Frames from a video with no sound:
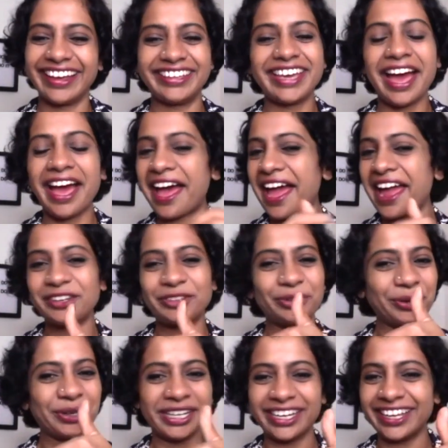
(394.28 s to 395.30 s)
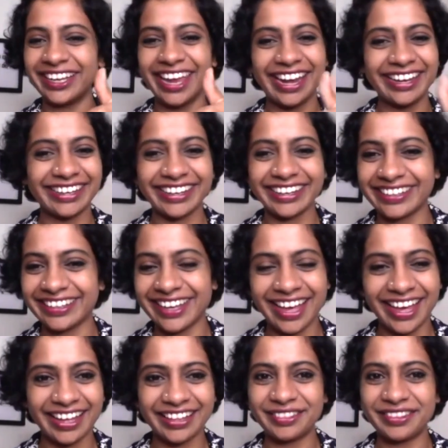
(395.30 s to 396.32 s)
Yeah, I totally get it.
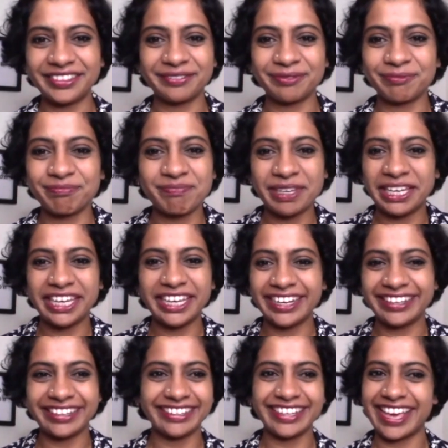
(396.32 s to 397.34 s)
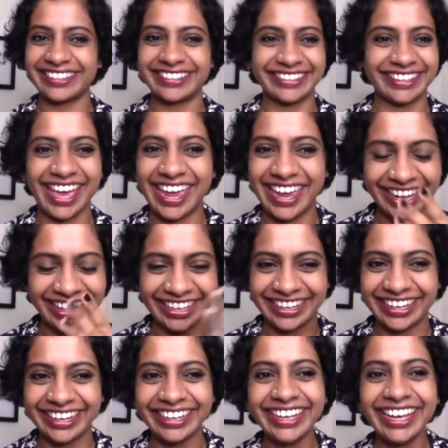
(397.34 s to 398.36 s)
Yeah, the heat. Yes, I
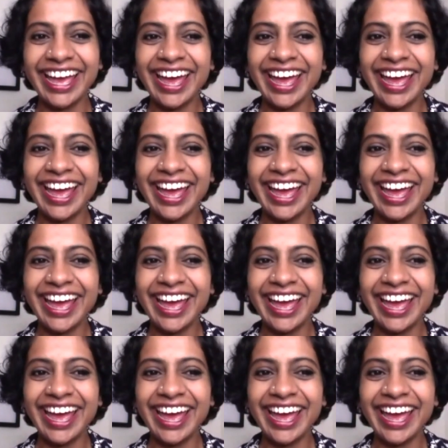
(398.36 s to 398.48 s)
agree.